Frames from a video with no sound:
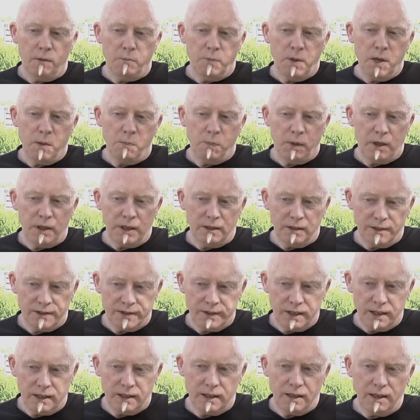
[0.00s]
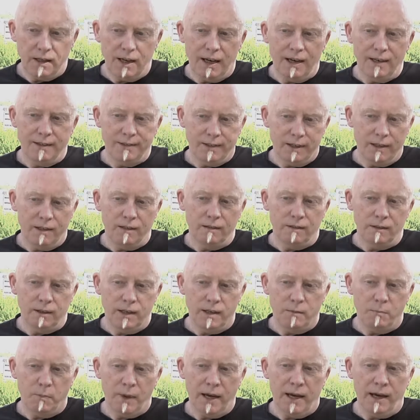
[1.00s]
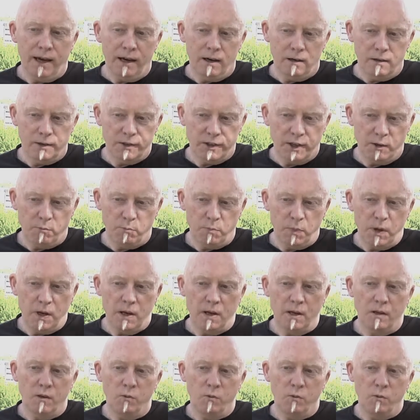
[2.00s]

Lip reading: people in the city, as in the powers that be,